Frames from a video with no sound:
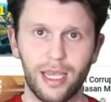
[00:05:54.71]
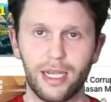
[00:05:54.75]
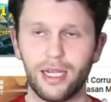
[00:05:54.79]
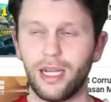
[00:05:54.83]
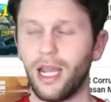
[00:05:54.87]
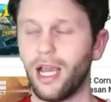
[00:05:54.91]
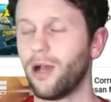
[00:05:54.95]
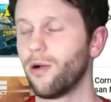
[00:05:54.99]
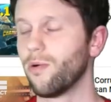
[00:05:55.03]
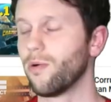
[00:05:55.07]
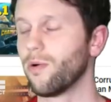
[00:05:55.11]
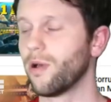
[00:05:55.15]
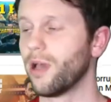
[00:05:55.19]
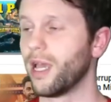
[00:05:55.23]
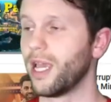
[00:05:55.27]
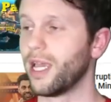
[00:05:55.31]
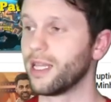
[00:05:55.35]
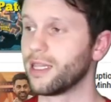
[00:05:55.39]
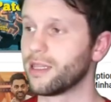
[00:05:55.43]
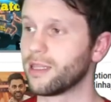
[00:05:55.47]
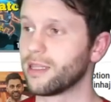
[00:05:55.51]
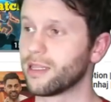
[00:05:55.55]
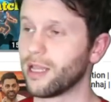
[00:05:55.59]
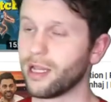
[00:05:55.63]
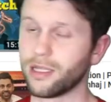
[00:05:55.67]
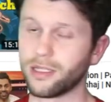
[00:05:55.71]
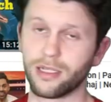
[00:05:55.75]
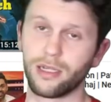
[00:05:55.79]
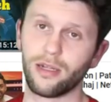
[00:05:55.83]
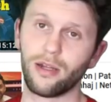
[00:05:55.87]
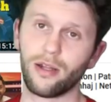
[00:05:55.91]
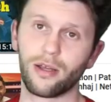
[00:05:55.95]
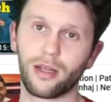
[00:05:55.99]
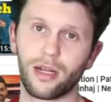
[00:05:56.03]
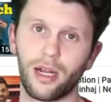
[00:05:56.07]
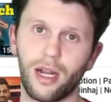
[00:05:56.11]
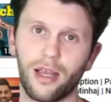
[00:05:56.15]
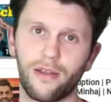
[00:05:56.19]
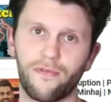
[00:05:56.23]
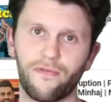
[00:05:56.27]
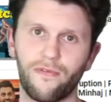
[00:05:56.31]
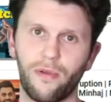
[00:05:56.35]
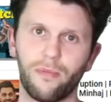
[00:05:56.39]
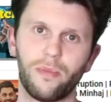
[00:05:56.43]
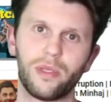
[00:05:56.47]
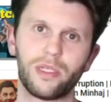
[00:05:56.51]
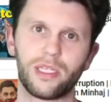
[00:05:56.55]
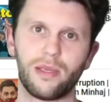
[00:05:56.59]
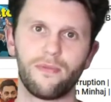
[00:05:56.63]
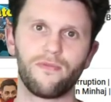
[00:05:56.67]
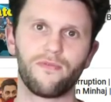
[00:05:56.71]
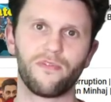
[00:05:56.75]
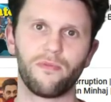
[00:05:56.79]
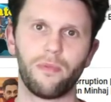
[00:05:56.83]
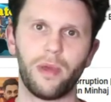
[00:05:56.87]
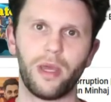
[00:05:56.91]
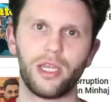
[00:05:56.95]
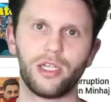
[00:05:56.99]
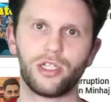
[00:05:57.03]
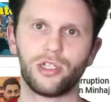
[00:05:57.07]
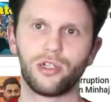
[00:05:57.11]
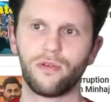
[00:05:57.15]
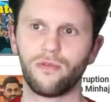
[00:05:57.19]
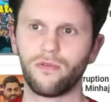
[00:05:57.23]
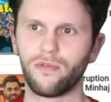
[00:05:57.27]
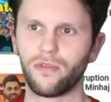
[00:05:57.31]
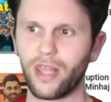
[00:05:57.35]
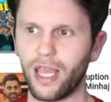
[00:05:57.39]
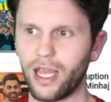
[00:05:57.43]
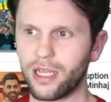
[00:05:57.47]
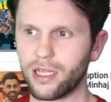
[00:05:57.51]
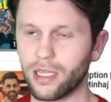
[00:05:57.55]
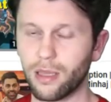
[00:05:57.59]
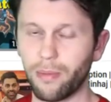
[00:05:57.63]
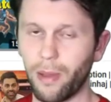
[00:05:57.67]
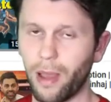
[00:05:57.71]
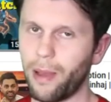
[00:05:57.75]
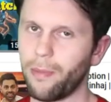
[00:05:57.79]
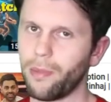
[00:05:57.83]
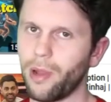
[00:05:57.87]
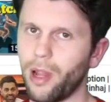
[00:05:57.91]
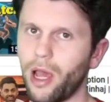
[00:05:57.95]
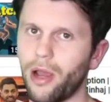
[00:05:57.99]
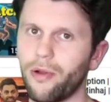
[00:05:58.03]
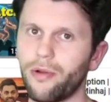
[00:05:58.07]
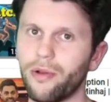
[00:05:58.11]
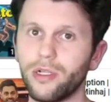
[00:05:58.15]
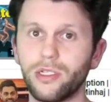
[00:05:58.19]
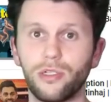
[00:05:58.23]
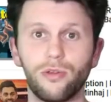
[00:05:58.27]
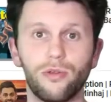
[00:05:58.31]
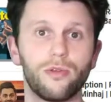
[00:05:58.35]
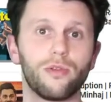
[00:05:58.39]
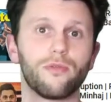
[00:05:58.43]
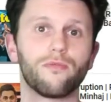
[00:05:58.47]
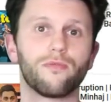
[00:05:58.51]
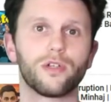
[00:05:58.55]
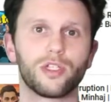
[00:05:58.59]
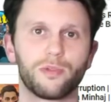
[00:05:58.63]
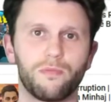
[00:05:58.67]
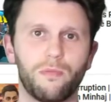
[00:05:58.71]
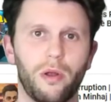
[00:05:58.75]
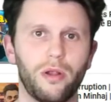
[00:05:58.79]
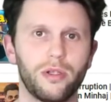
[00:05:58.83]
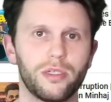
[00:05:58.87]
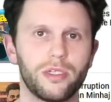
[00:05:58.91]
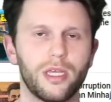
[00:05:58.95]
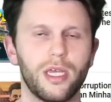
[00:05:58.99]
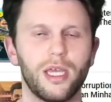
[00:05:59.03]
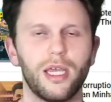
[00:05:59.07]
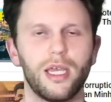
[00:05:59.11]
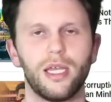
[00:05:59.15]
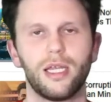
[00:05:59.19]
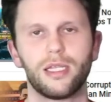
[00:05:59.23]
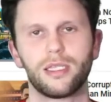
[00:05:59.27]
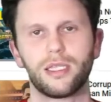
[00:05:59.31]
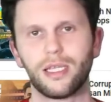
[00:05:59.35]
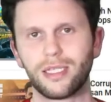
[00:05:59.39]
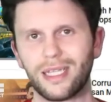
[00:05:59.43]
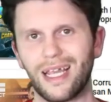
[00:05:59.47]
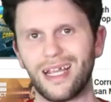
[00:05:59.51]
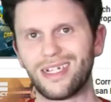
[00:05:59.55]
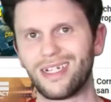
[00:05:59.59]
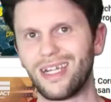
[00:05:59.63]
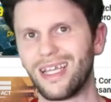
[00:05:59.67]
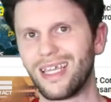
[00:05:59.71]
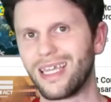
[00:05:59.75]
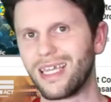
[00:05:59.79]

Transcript: Now, it doesn't look like from this information that Kabam Lyra is doing the response. does actually